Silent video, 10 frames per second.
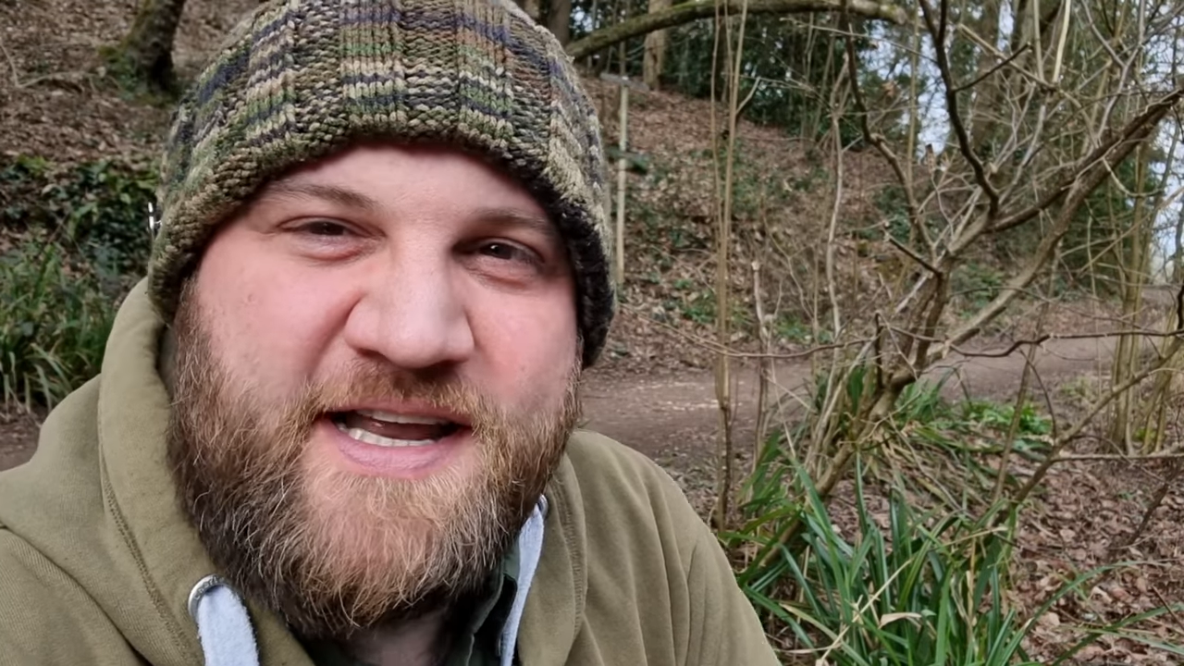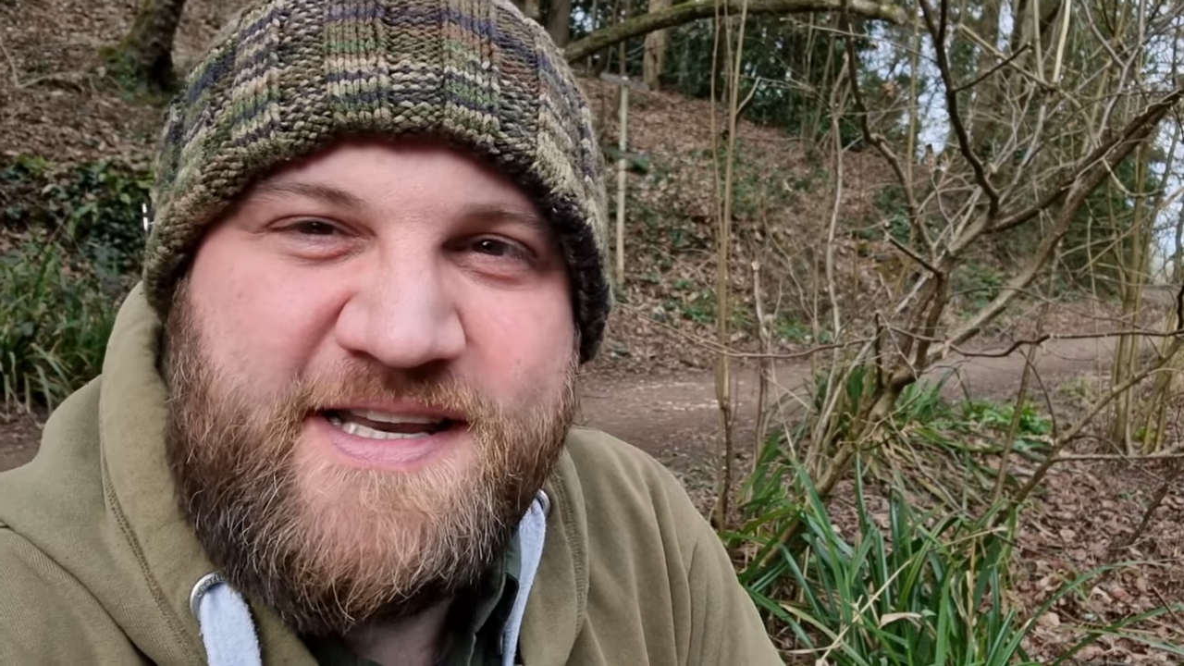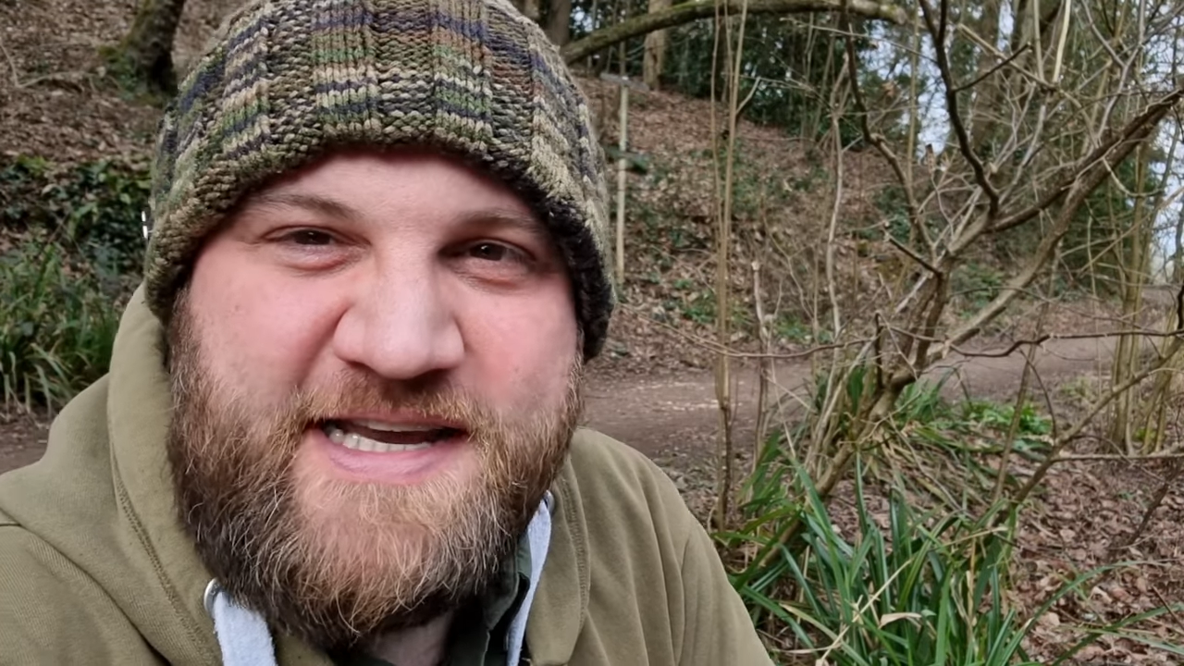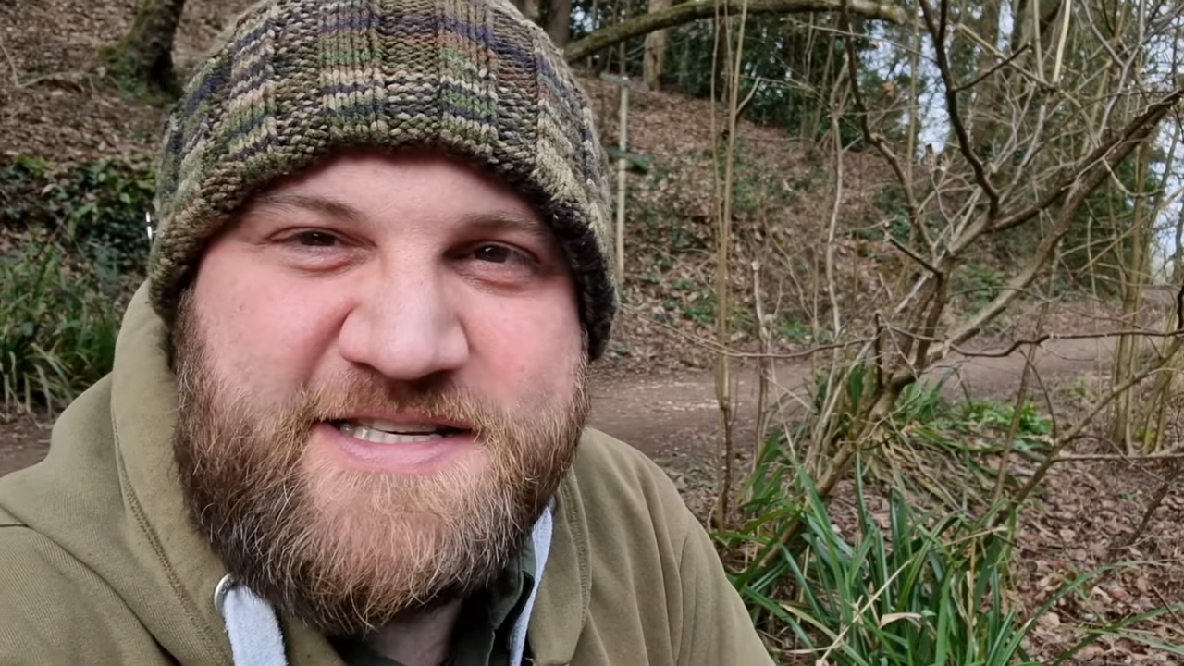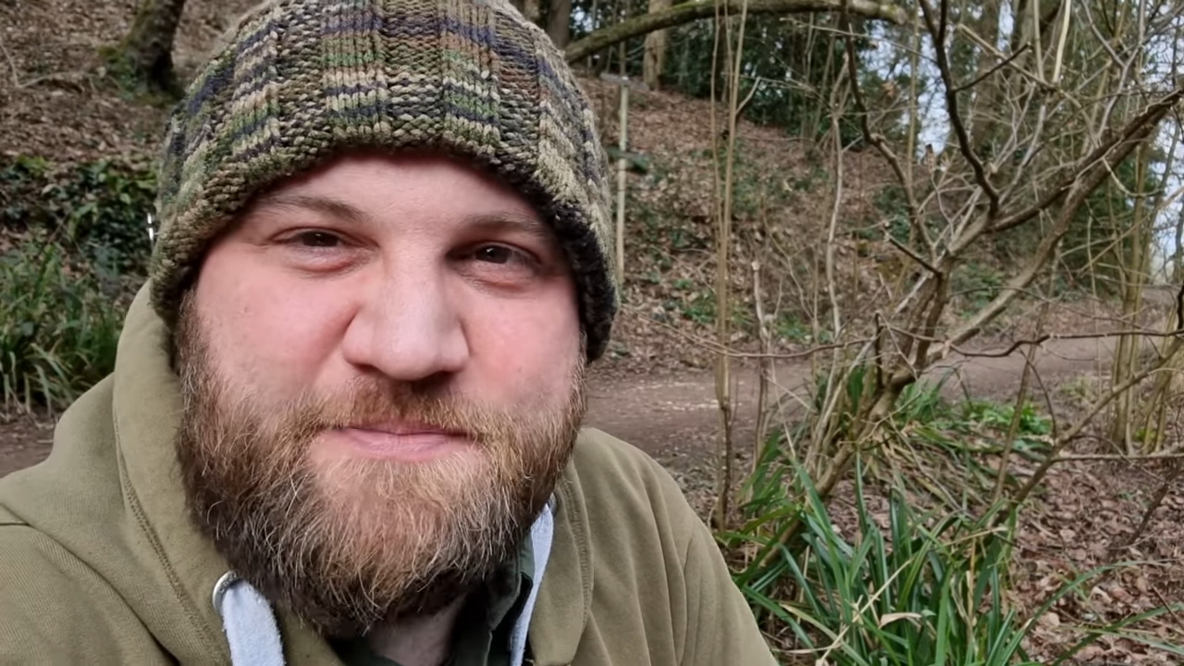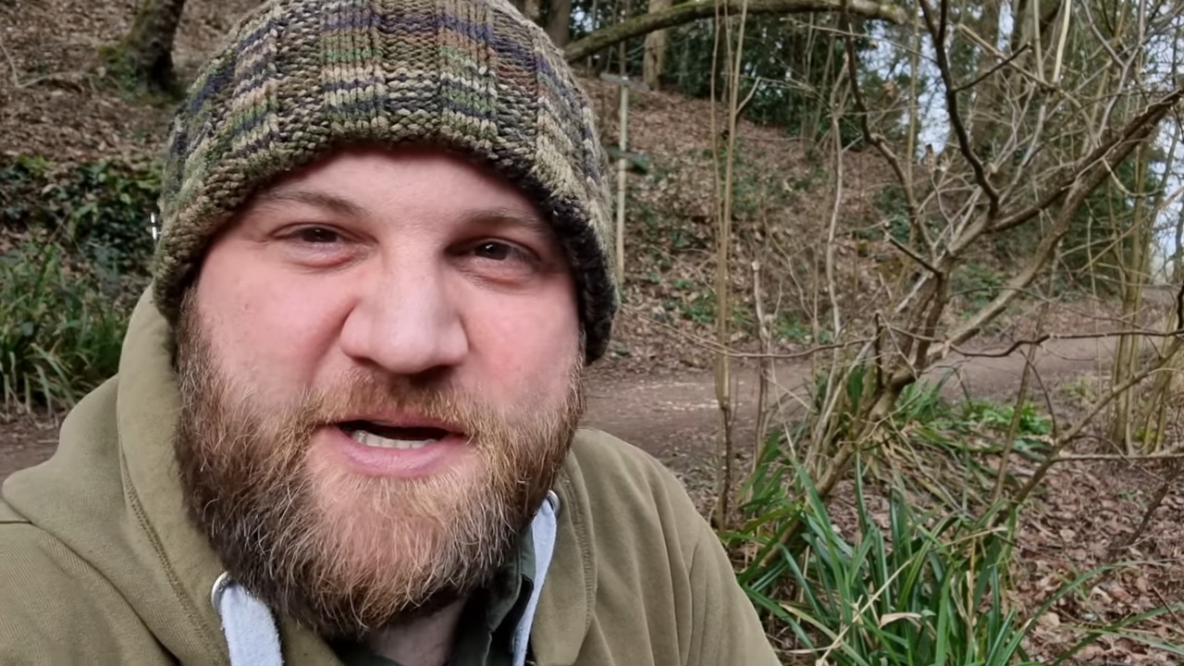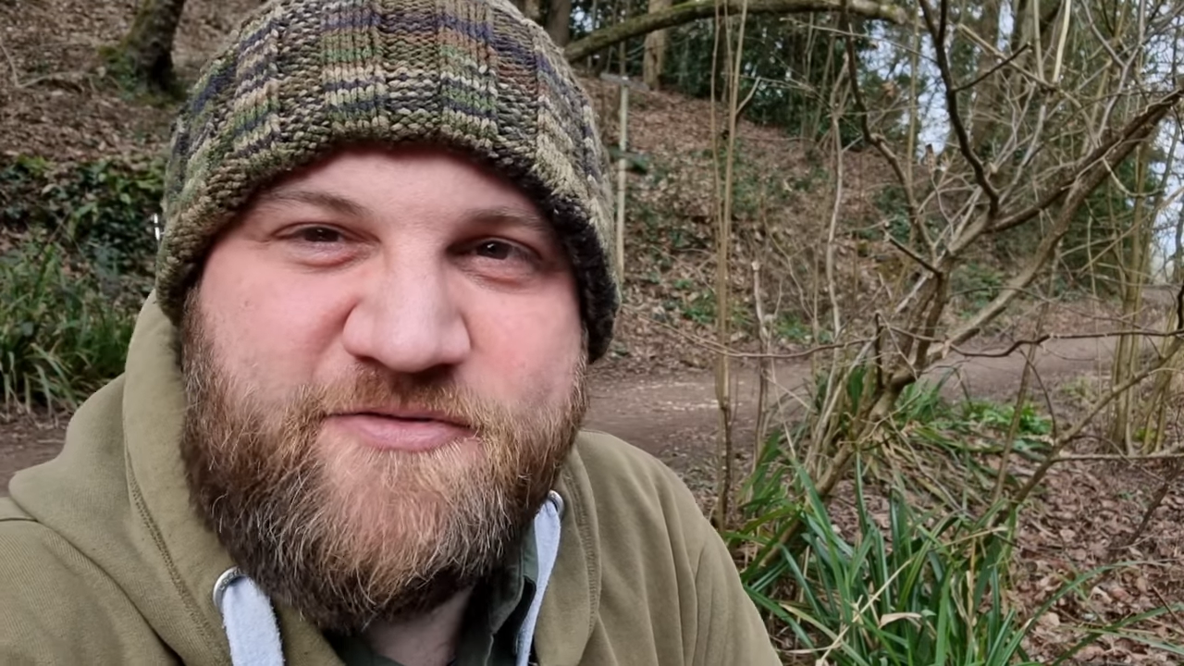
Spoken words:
and eaten by